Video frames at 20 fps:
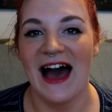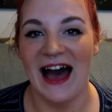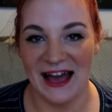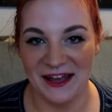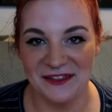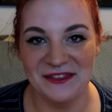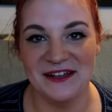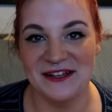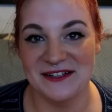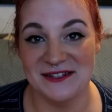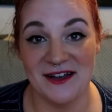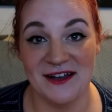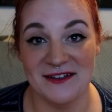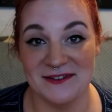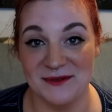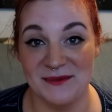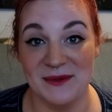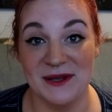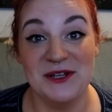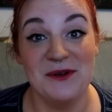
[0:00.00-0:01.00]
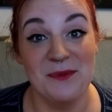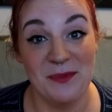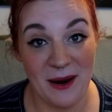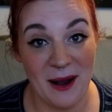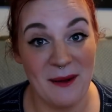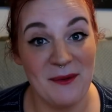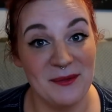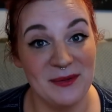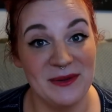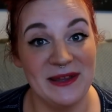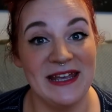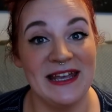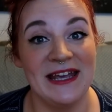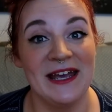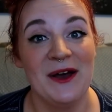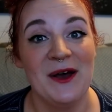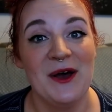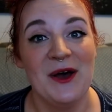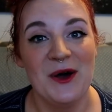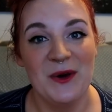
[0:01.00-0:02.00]
I think it's awesome, and you probably
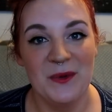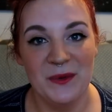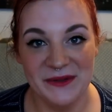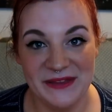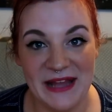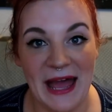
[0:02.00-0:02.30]
will